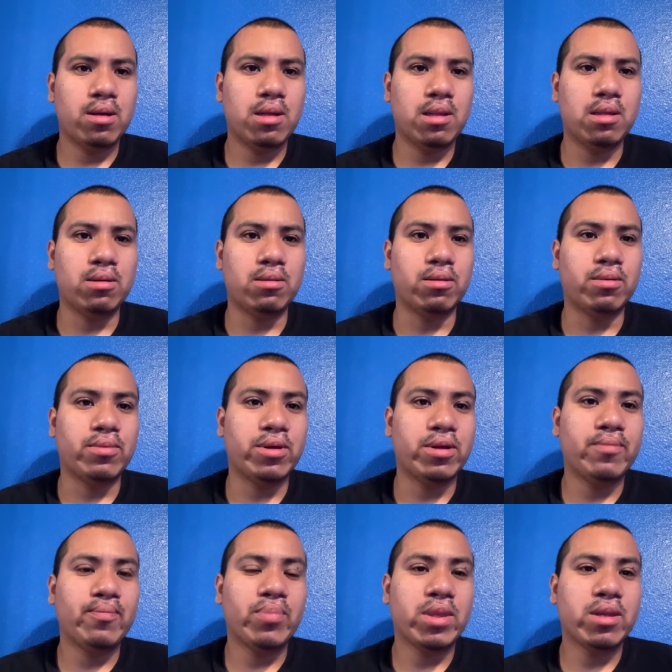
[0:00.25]
Hello
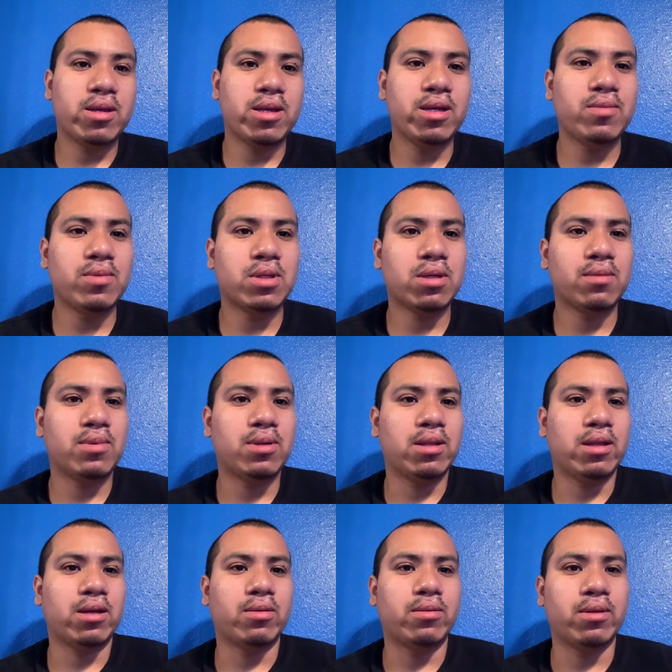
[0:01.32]
everybody. Today I'm going to talk about
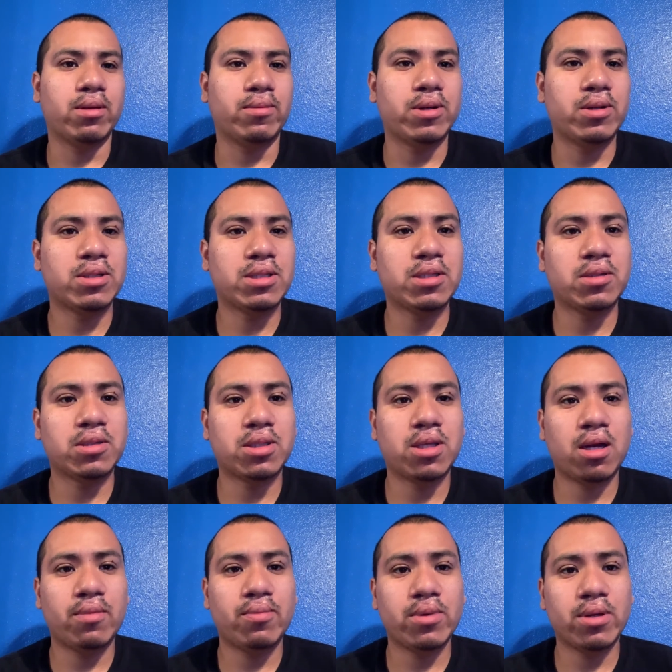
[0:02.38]
like a very serious
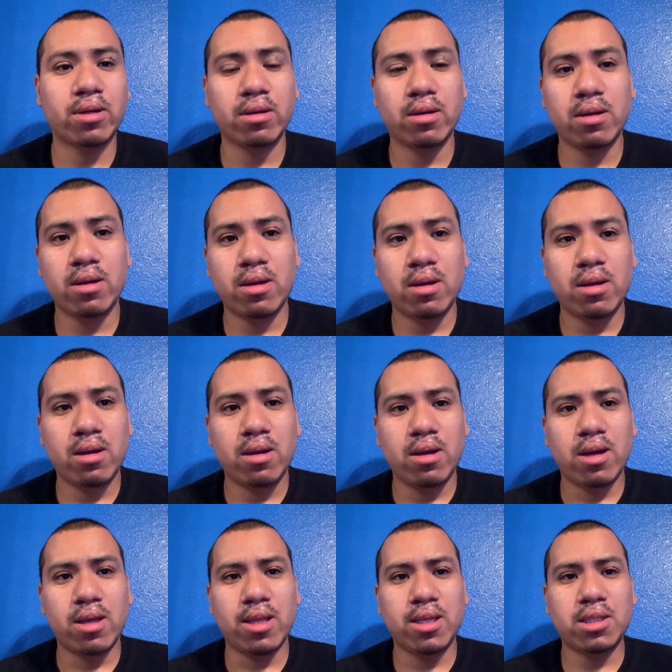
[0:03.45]
topic,
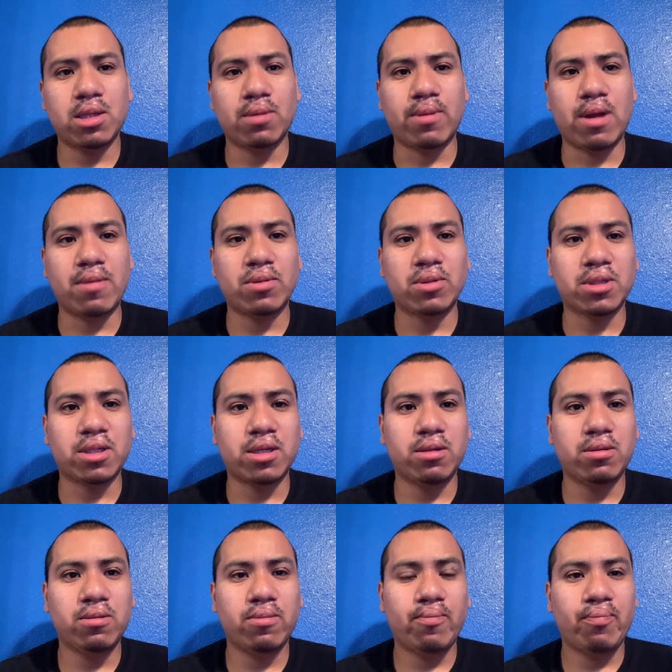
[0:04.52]
and that's survivor's
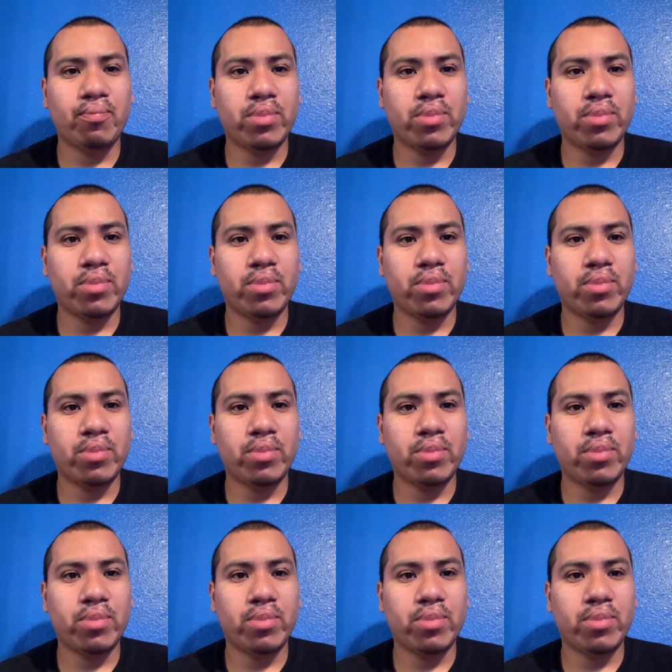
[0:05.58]
guilt.